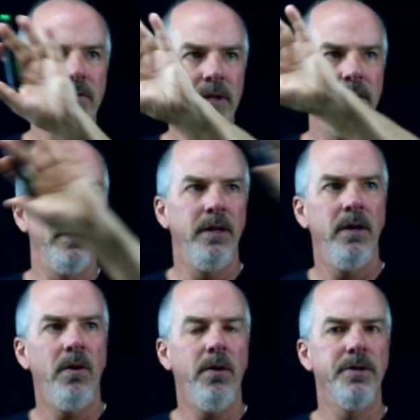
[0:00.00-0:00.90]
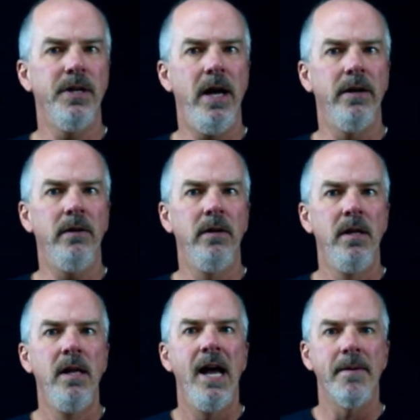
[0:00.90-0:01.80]
is written horizontal.
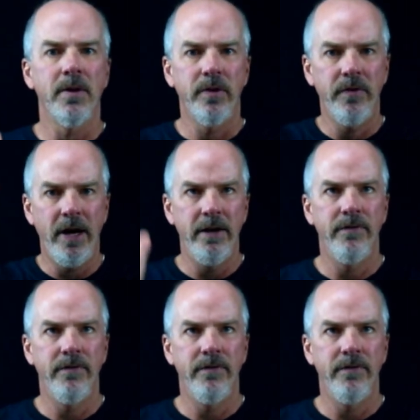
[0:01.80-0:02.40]
I'm going to rewrite